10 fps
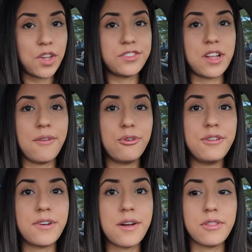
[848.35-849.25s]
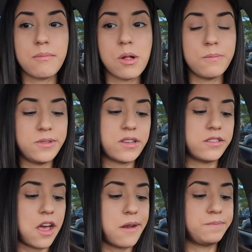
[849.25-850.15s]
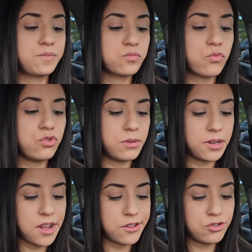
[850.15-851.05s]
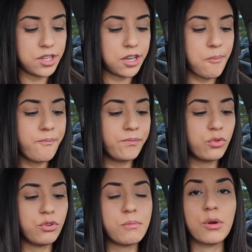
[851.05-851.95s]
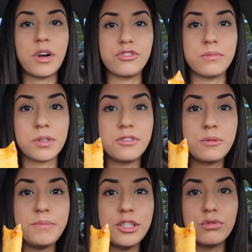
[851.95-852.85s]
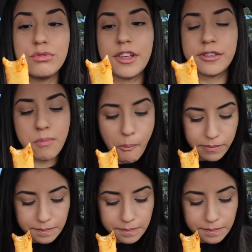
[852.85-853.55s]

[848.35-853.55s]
It's 9:45 and the mall opens at 10, so I'm going to answer like 3 more questions. I'm going to speed through this.